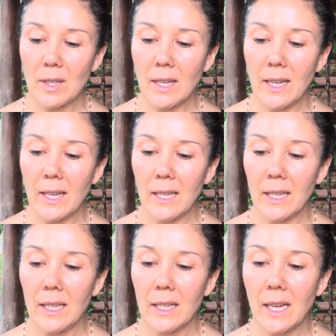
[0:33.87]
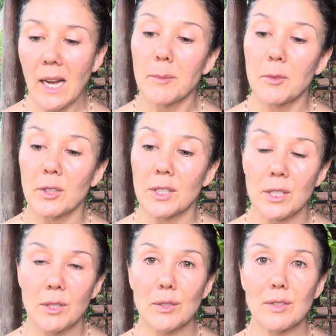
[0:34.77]

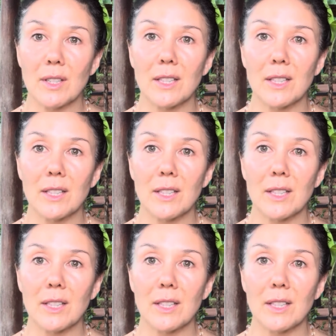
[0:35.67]
a